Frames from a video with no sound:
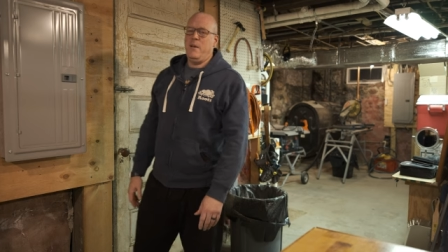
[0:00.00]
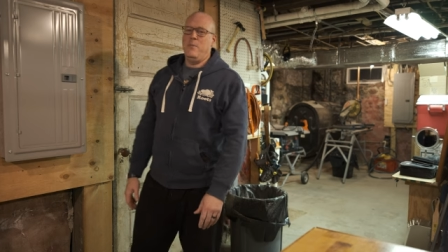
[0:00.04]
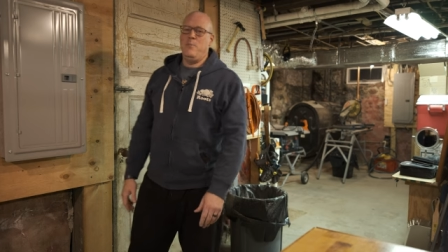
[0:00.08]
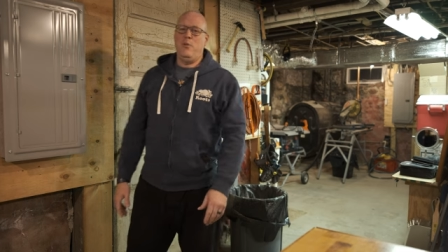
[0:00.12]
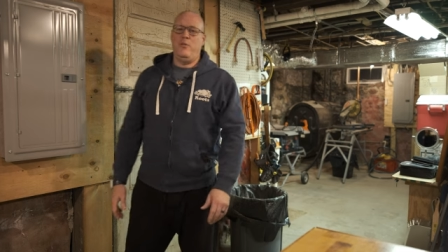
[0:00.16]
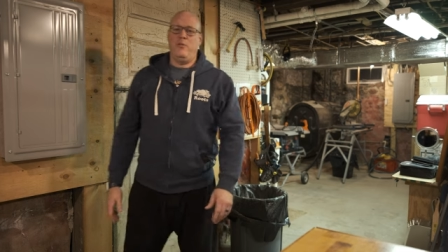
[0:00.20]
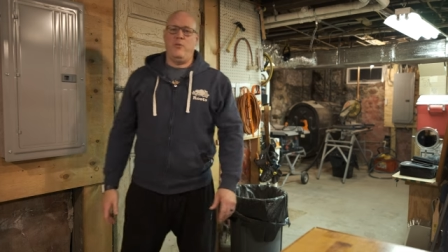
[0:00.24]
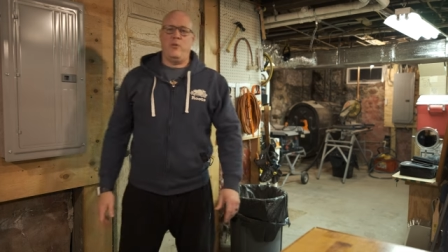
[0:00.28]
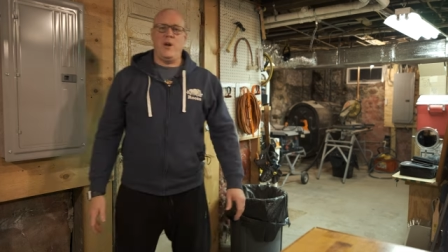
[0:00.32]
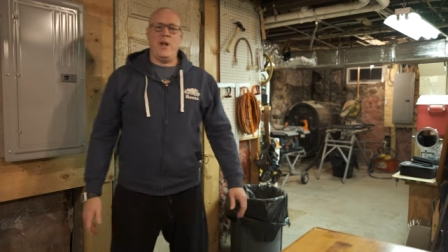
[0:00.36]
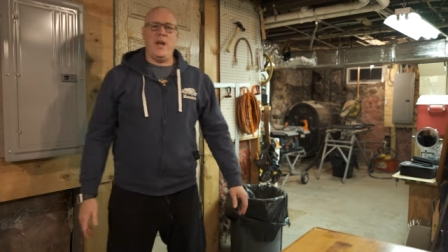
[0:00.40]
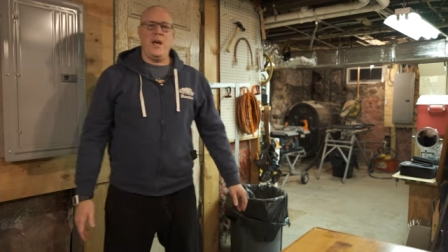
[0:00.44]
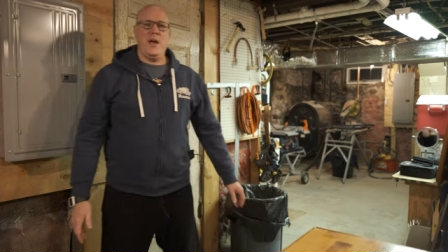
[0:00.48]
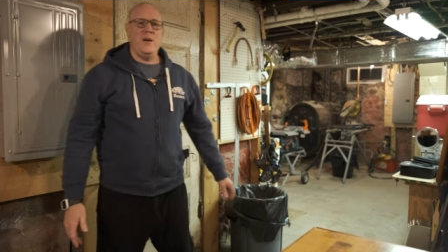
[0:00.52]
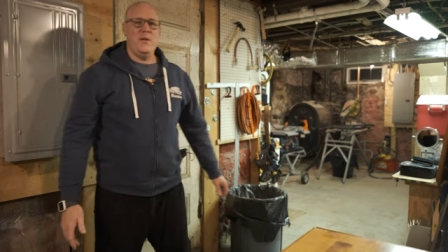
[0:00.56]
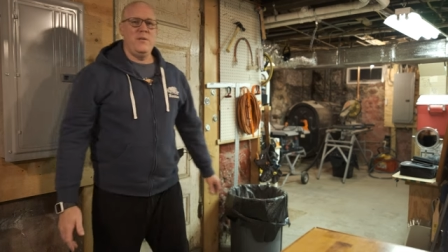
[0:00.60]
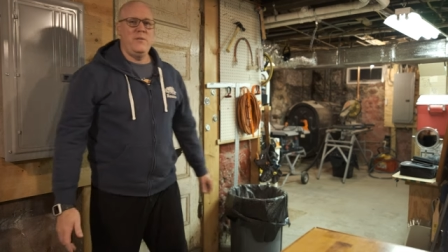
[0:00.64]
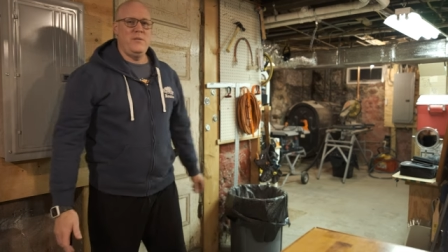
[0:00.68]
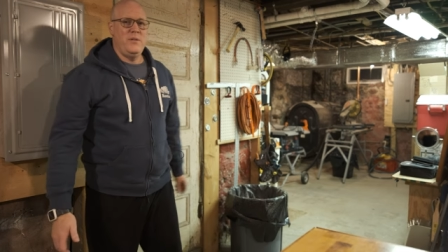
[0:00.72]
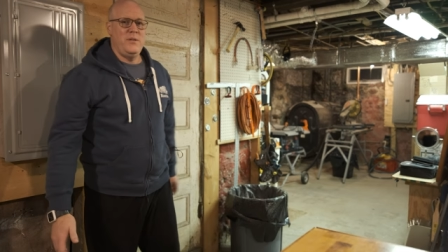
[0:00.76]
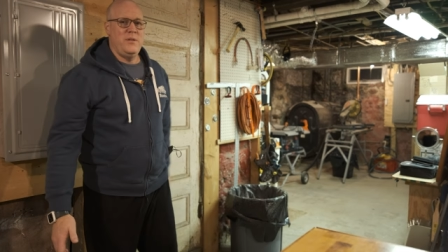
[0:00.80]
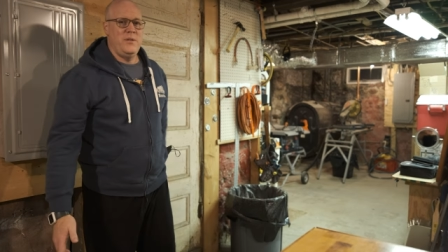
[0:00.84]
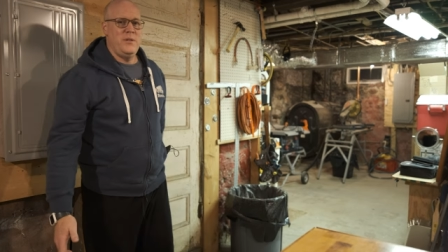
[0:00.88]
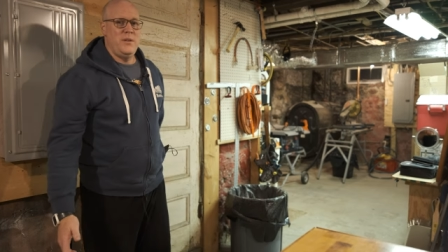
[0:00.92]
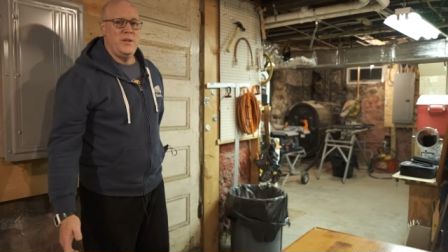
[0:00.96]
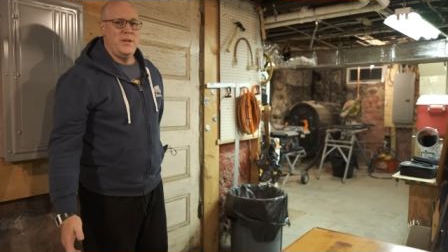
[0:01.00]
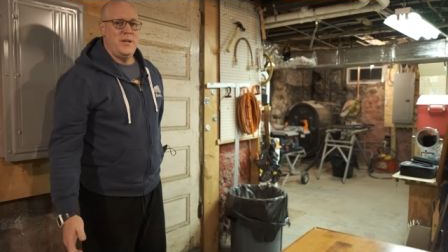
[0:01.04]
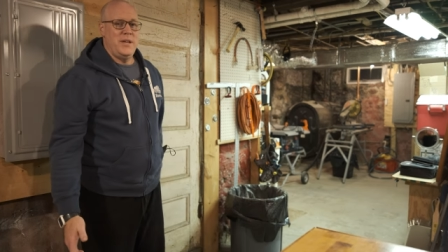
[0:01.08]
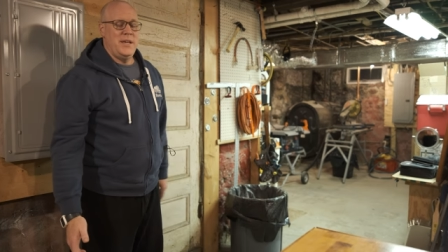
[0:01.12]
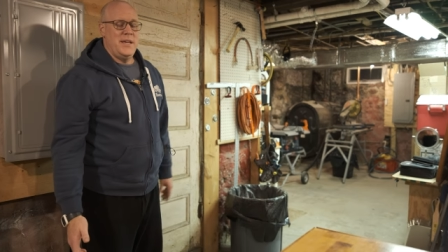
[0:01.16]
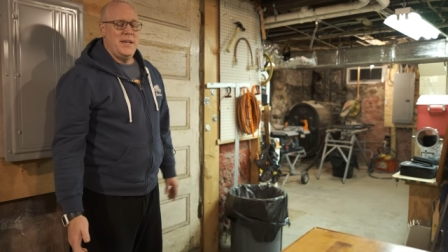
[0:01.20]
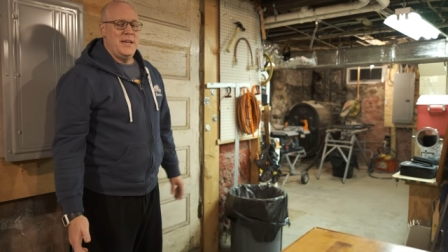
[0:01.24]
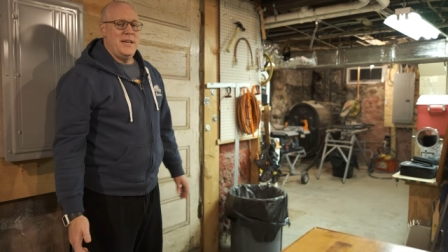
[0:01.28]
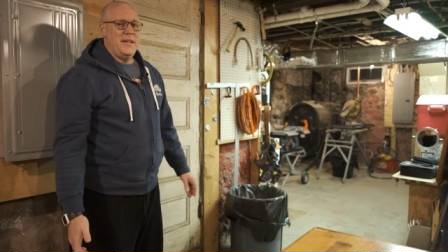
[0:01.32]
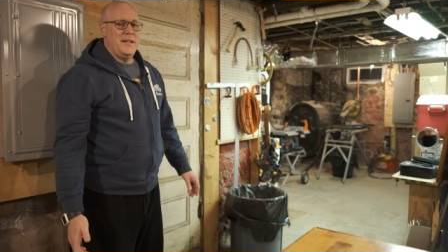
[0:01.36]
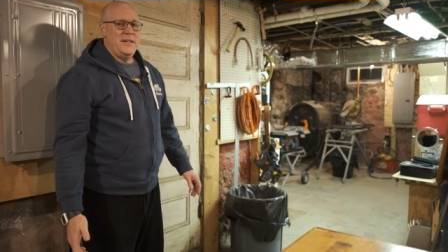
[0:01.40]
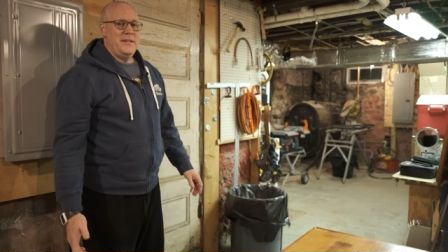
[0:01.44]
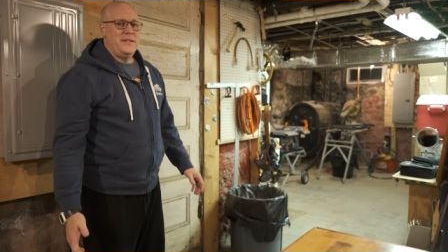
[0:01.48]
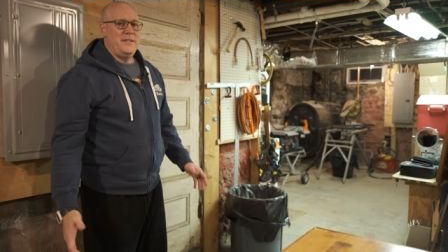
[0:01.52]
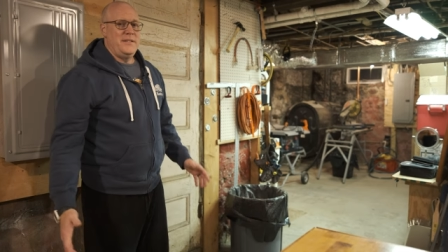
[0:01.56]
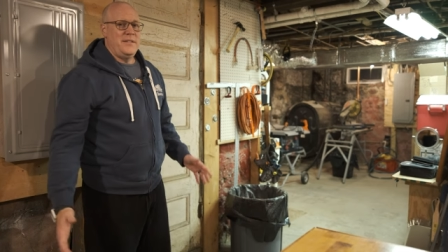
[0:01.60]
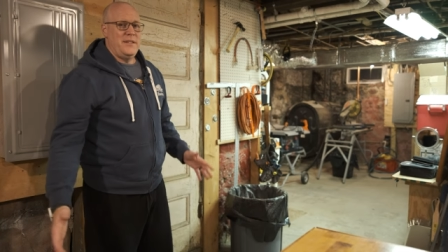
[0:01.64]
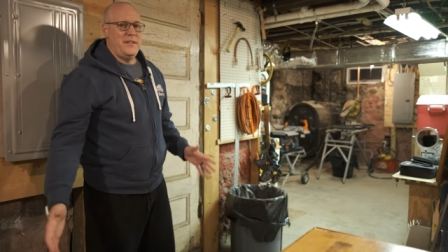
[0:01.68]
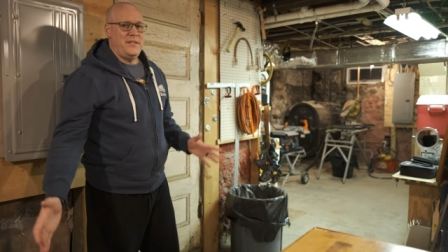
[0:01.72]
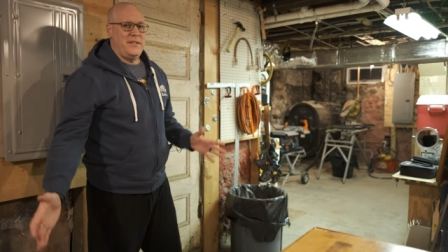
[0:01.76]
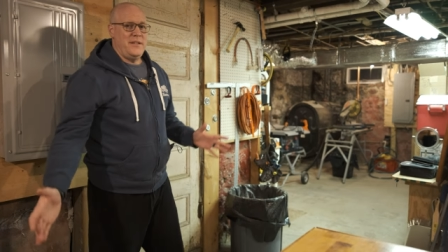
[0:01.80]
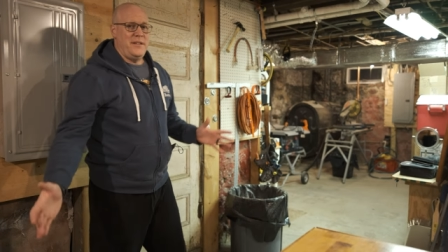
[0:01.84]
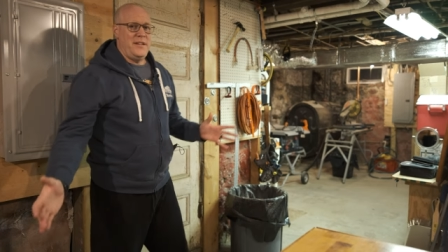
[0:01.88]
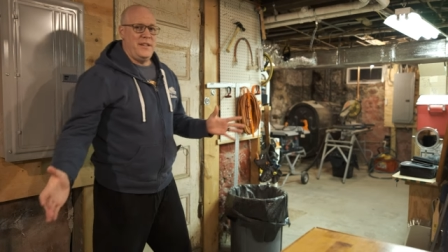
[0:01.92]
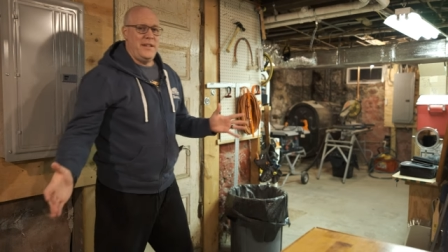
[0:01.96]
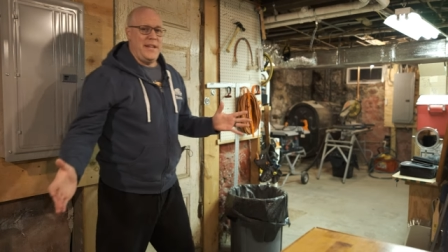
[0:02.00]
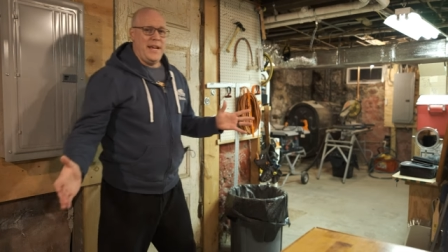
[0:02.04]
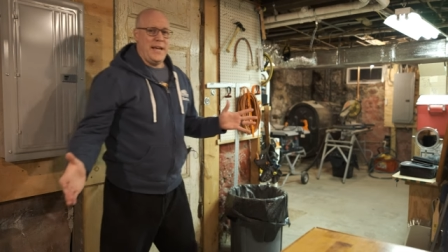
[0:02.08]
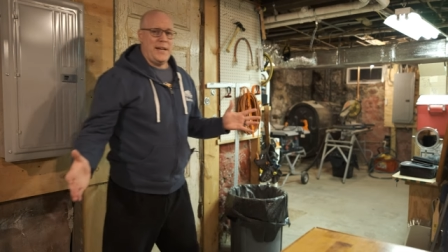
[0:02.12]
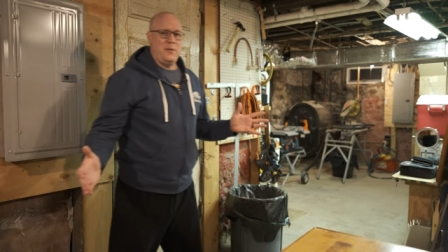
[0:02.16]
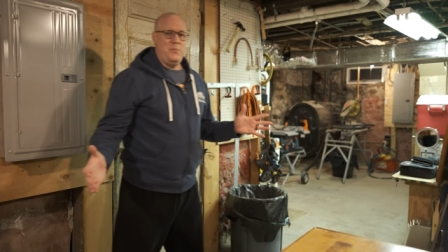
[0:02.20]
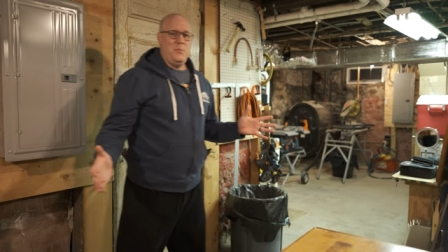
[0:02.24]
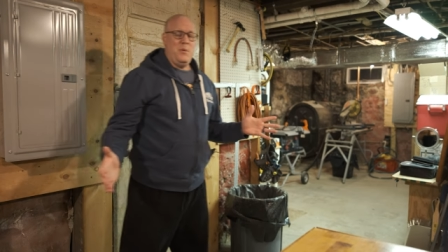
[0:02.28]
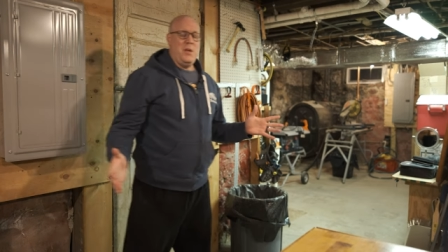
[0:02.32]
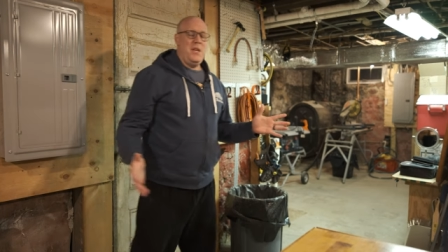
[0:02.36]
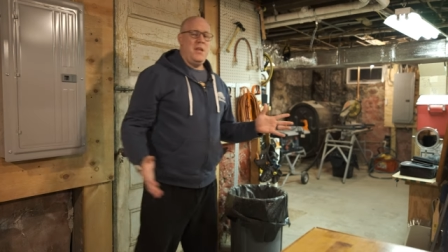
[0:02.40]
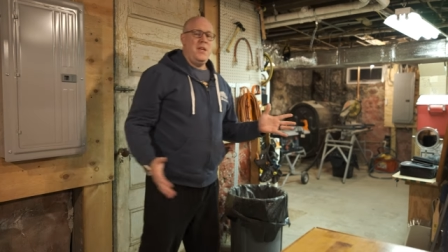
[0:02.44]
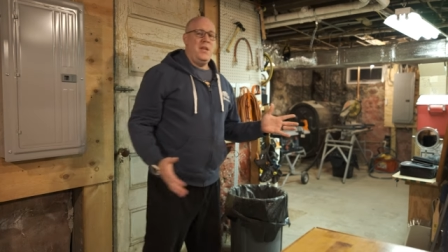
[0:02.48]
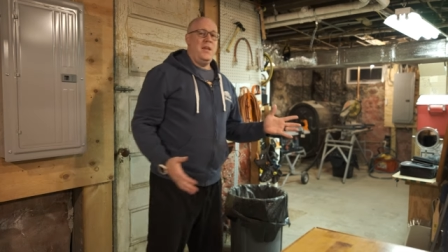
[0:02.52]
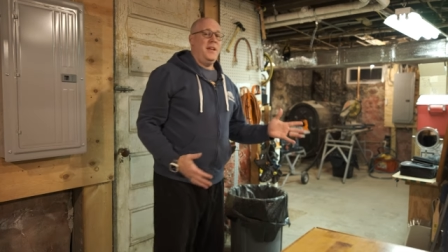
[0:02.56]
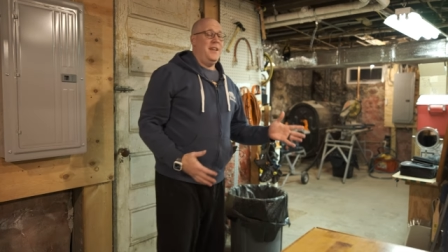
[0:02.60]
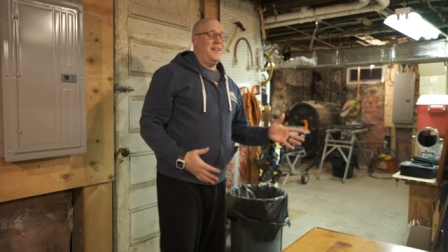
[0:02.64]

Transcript: I move around, does it detect me?